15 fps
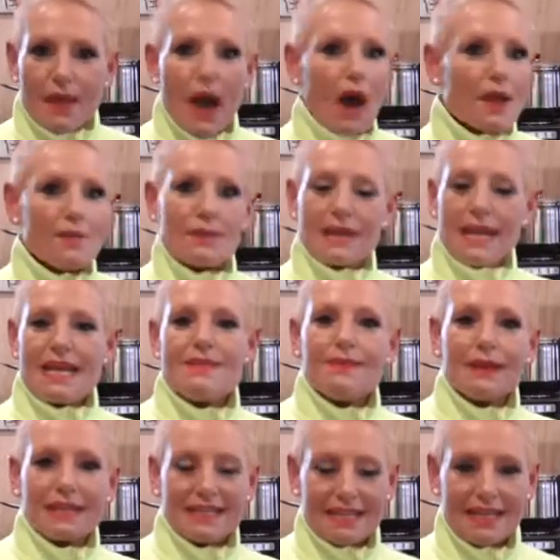I don't want
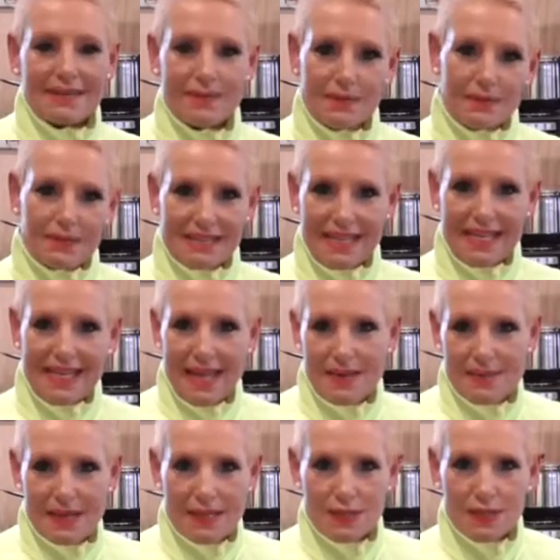anybody telling me what to eat. How
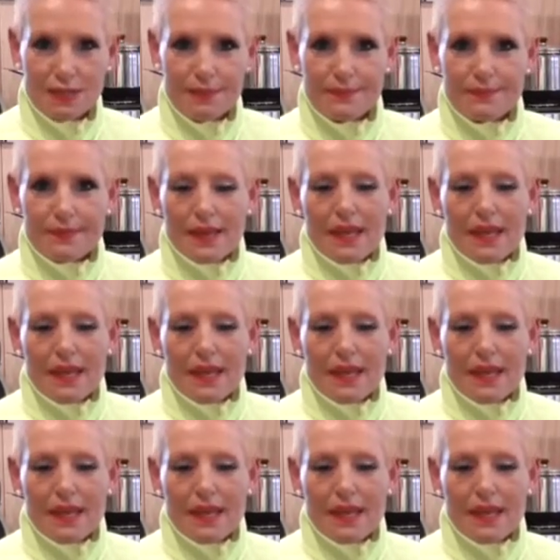about you?